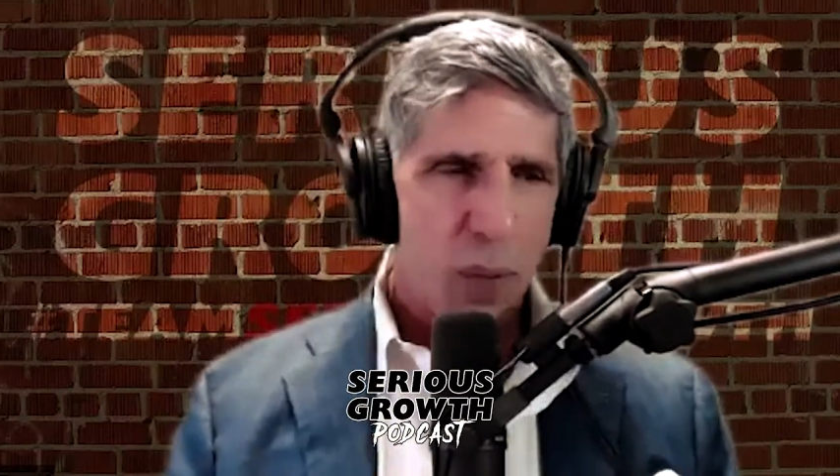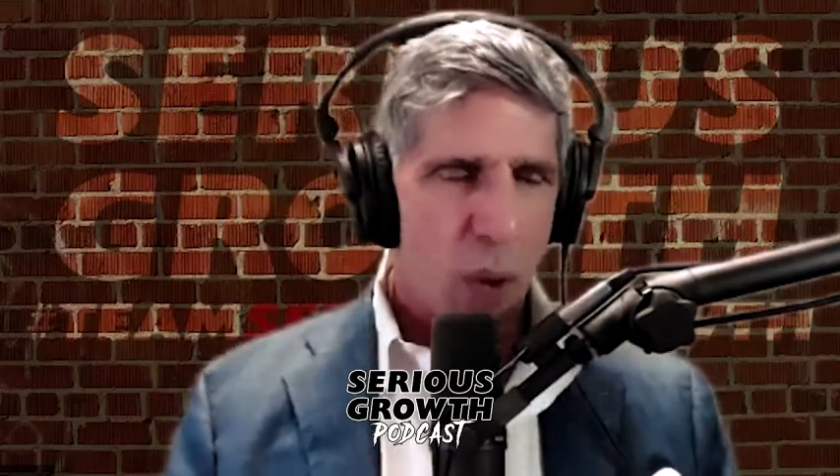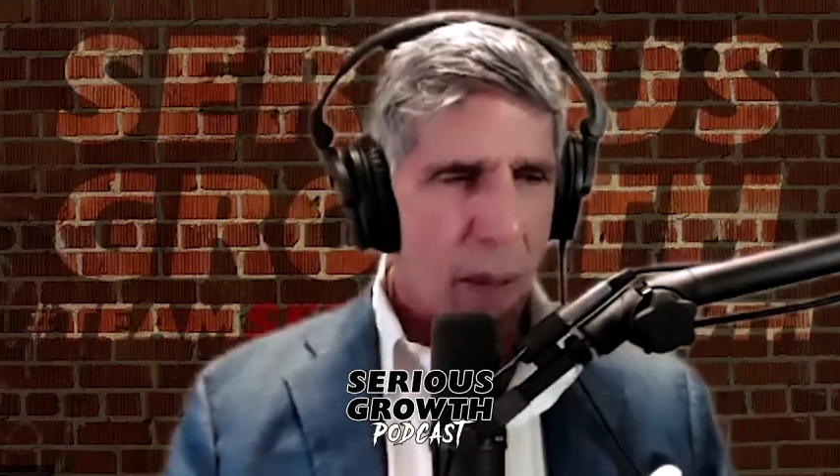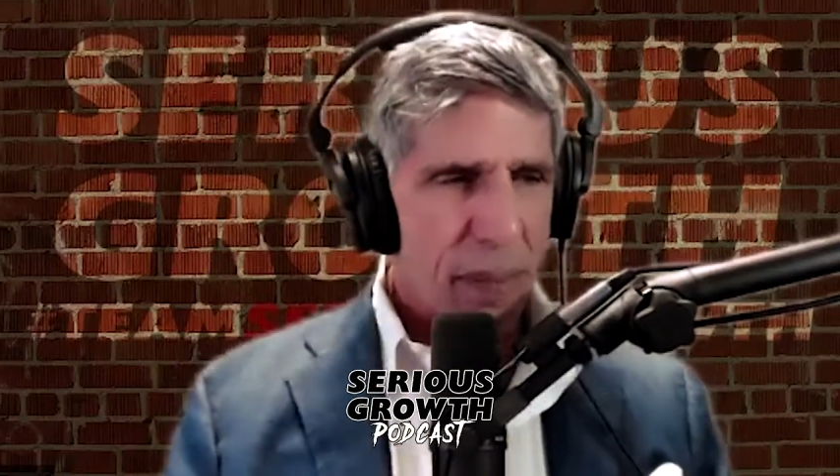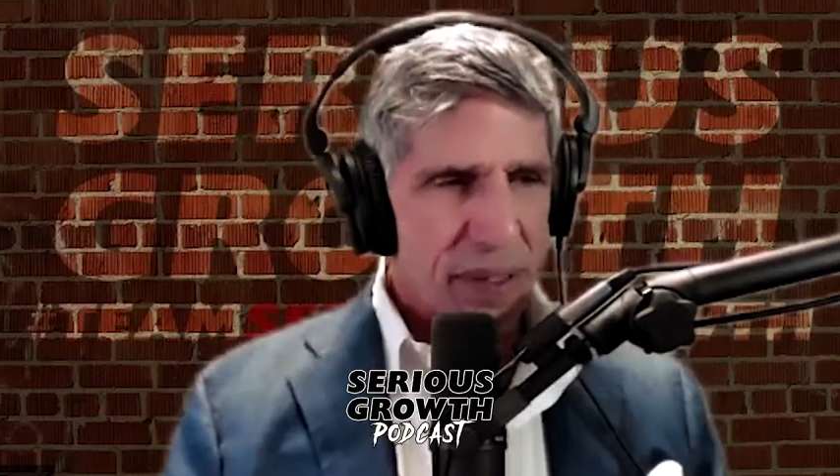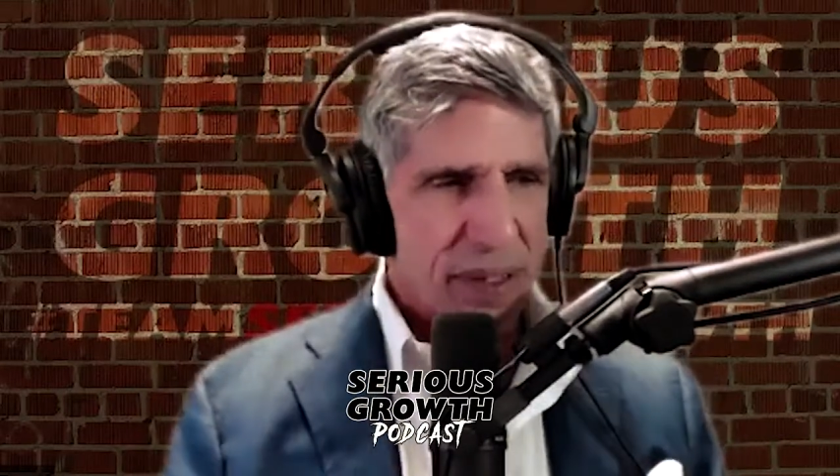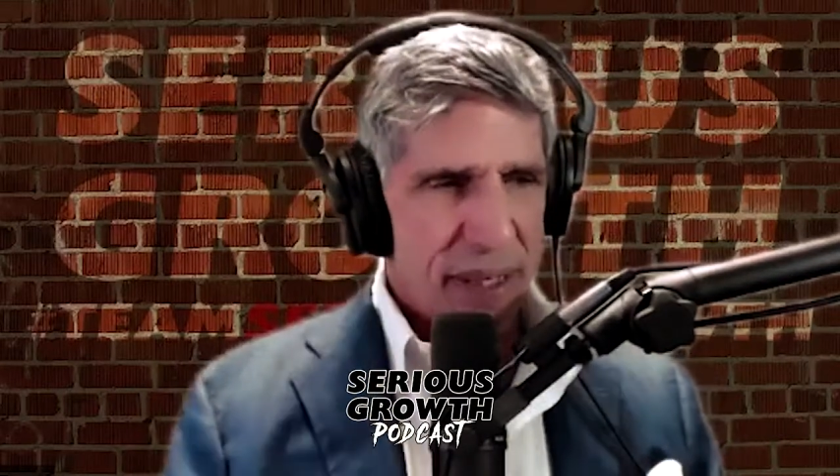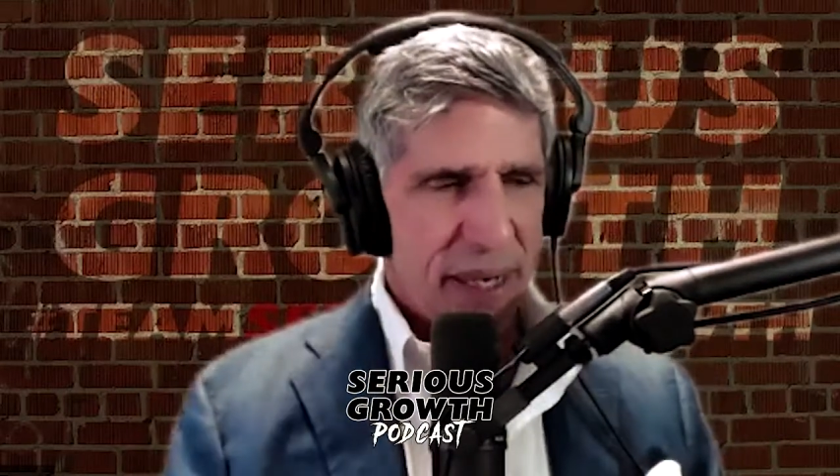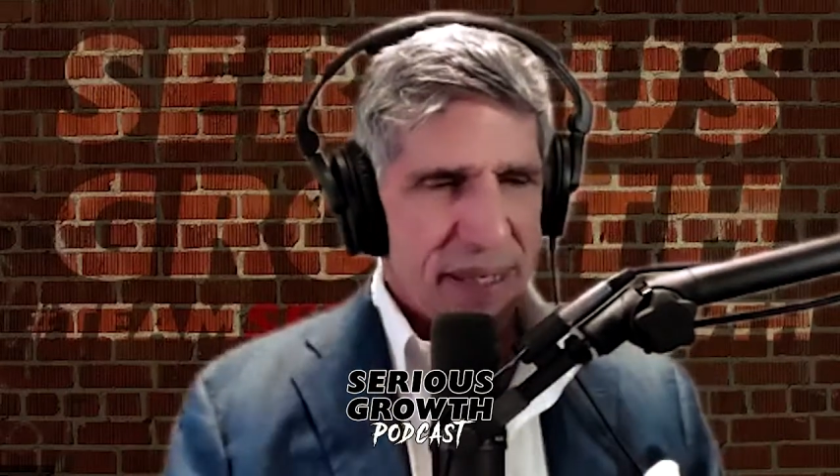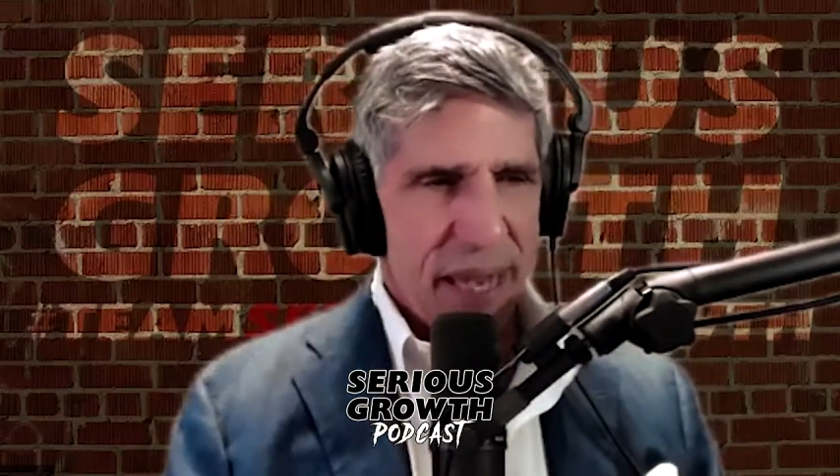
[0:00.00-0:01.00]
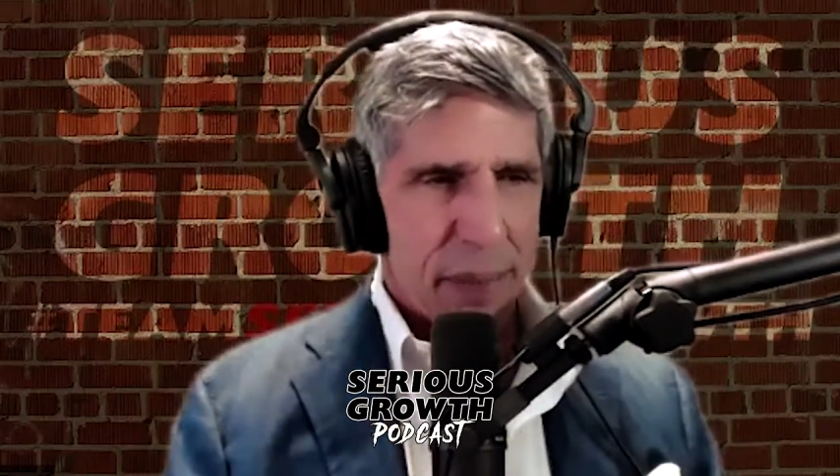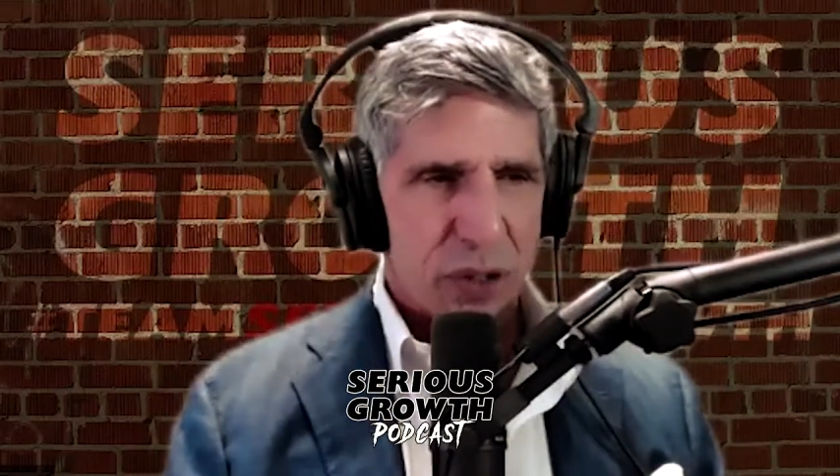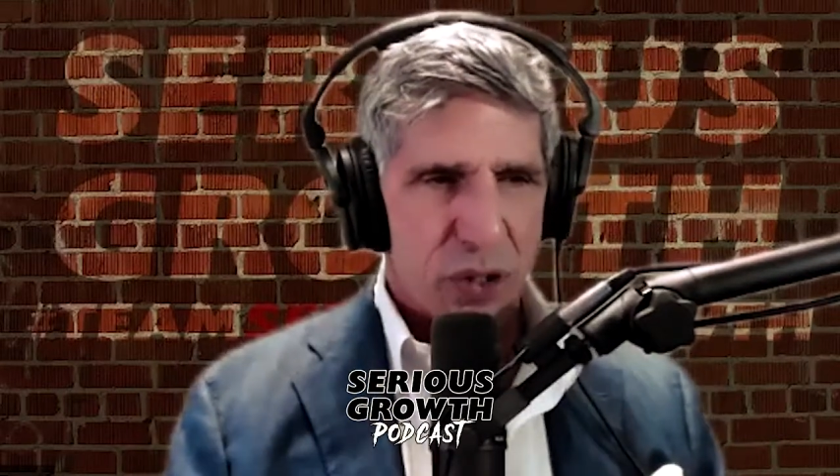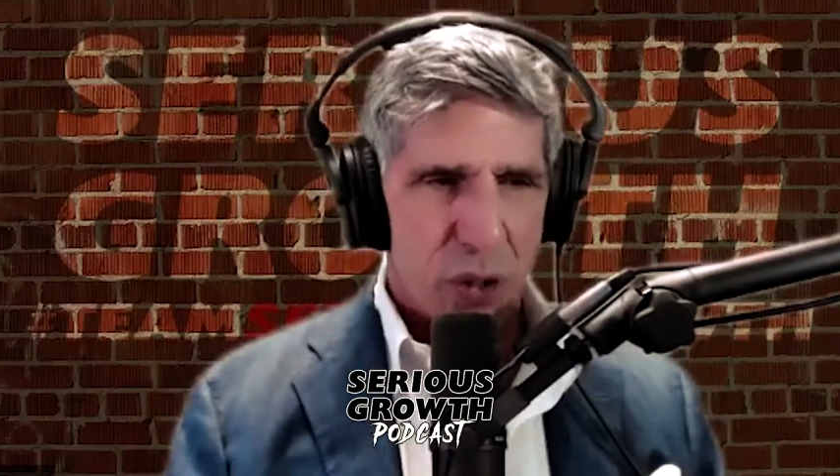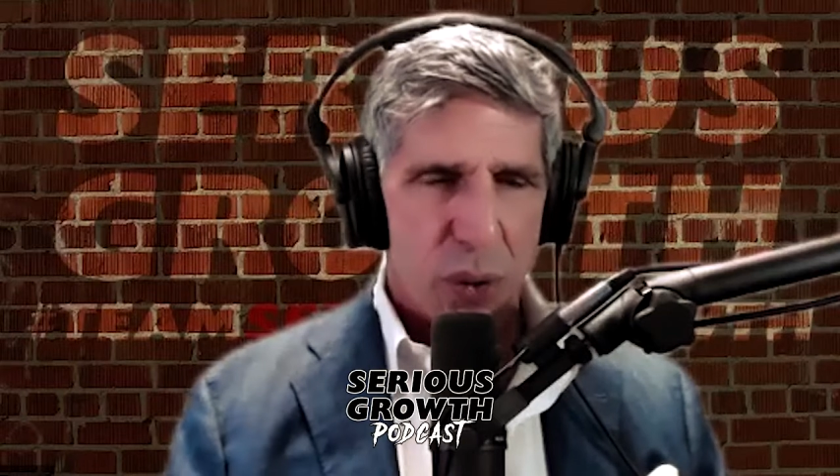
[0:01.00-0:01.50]
Robinson is able
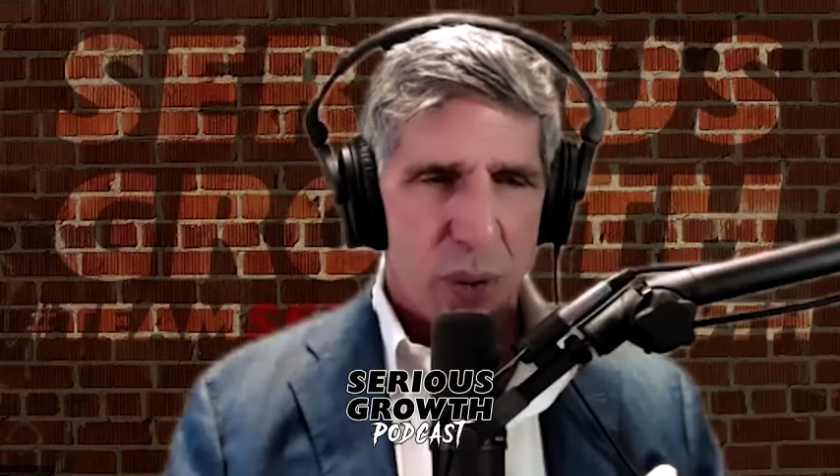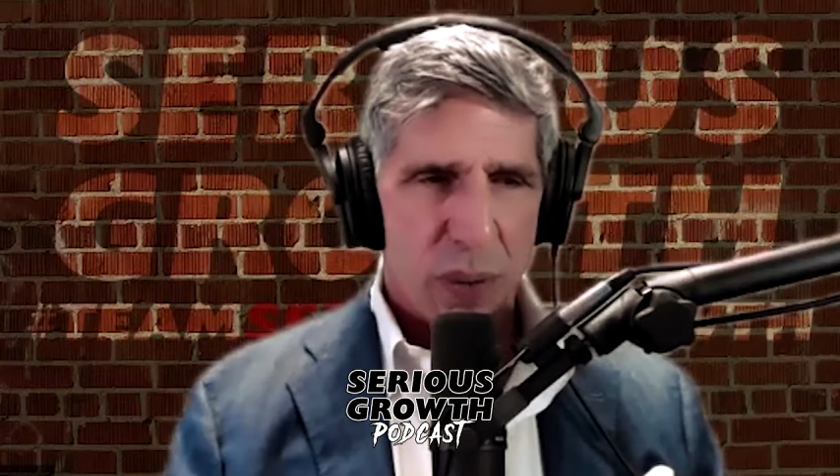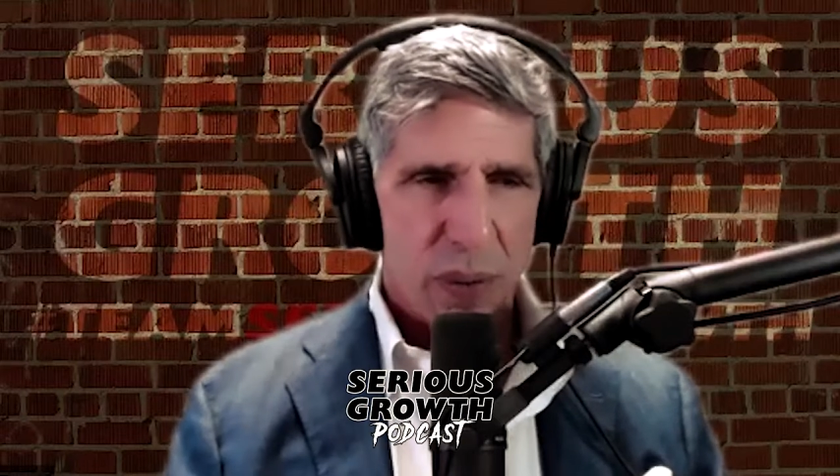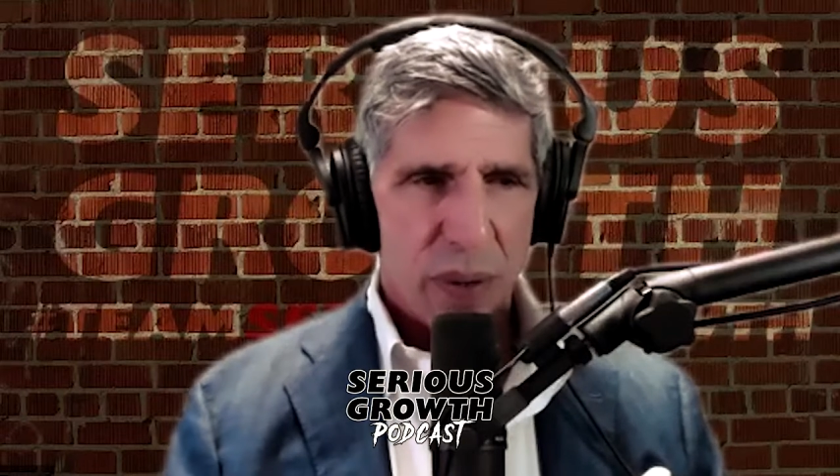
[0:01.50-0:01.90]
to